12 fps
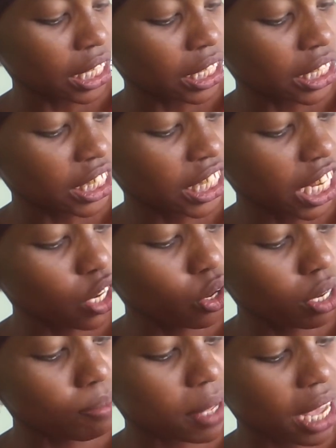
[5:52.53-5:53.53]
She
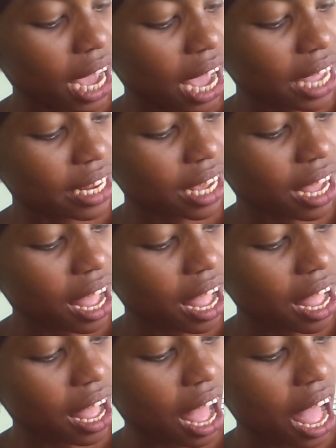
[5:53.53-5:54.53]
looked behind her
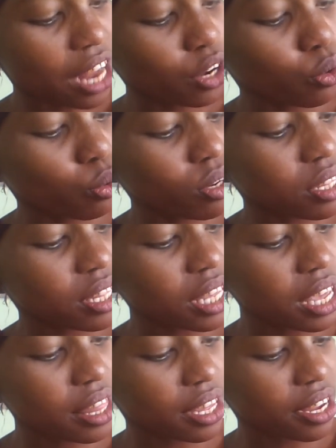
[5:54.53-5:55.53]
and could
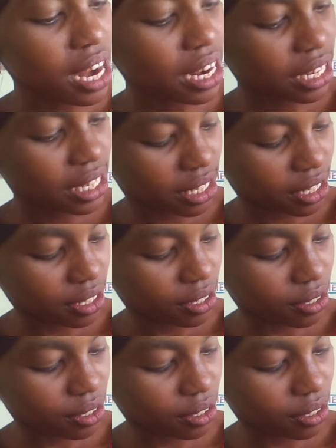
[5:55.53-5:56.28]
see the garden.